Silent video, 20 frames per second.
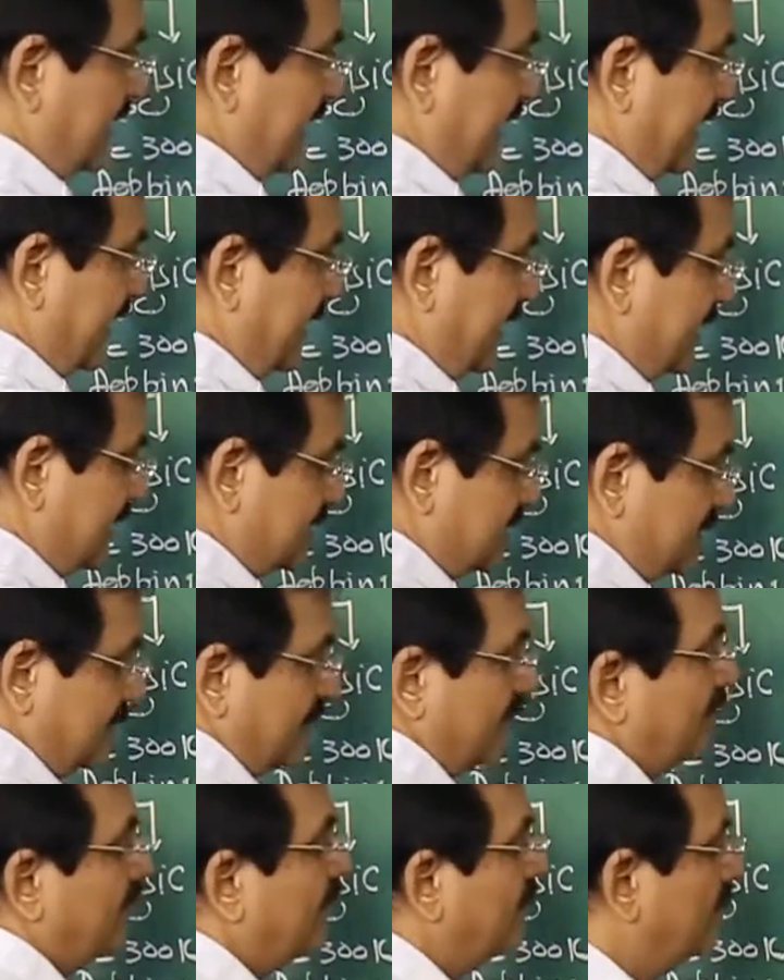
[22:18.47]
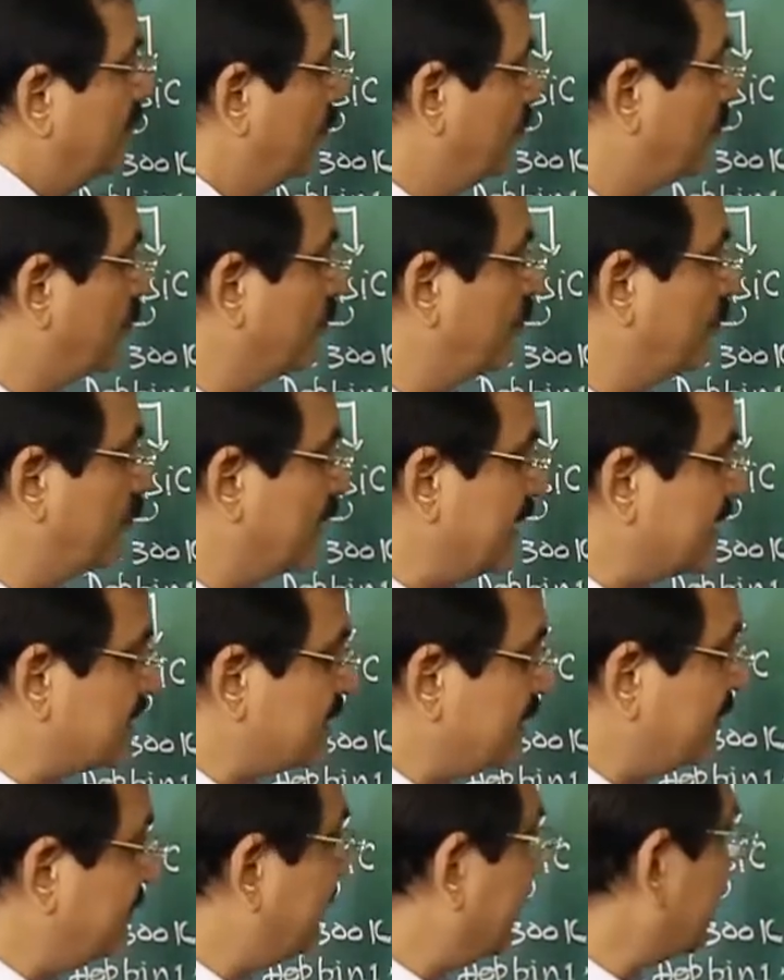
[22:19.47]
k is
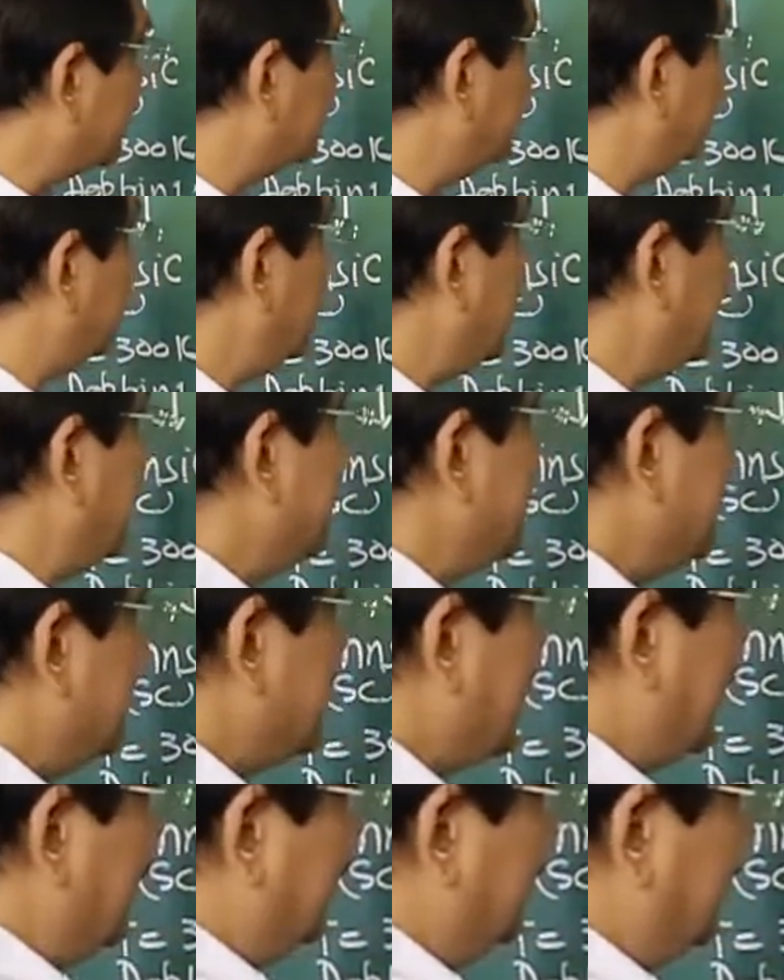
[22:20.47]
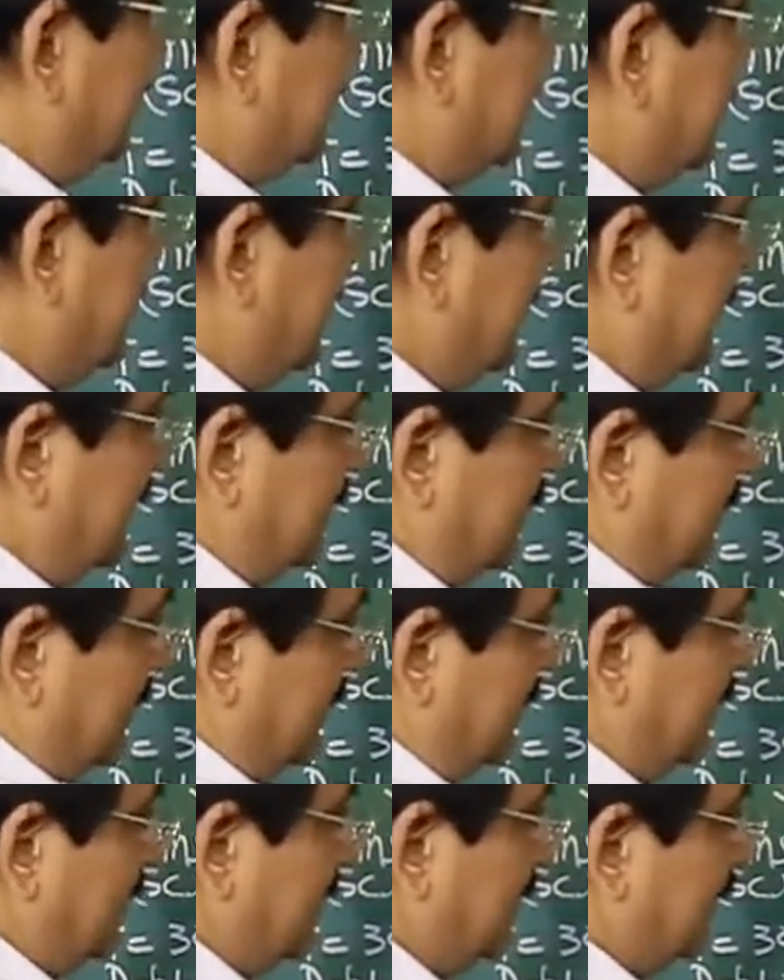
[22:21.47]
propagation vector and this is
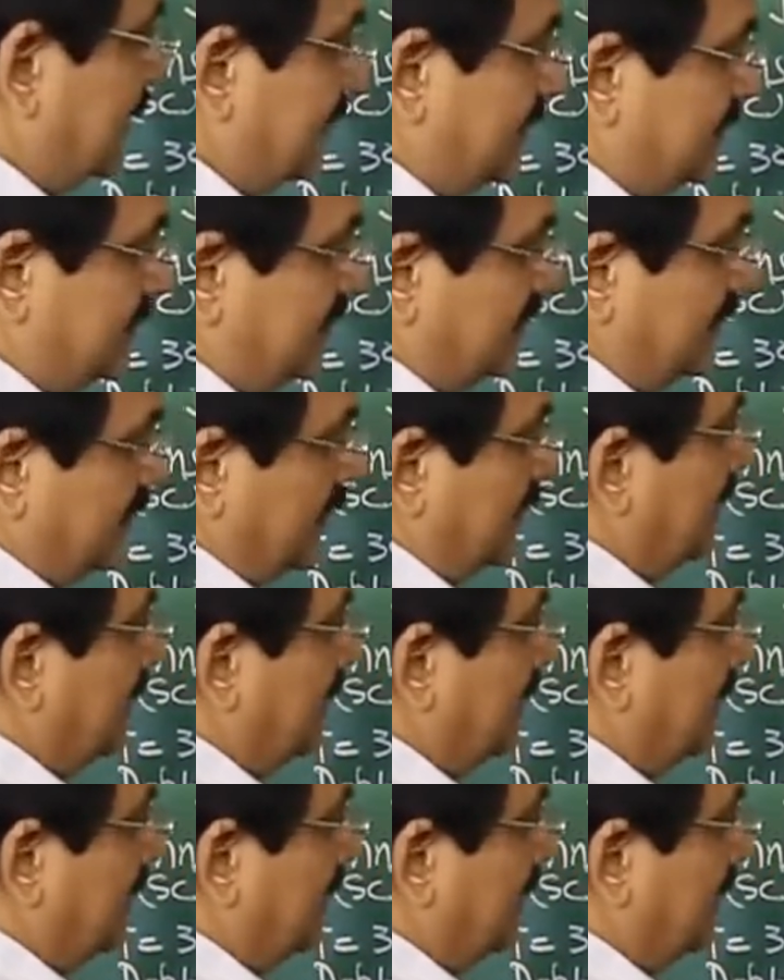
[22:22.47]
energy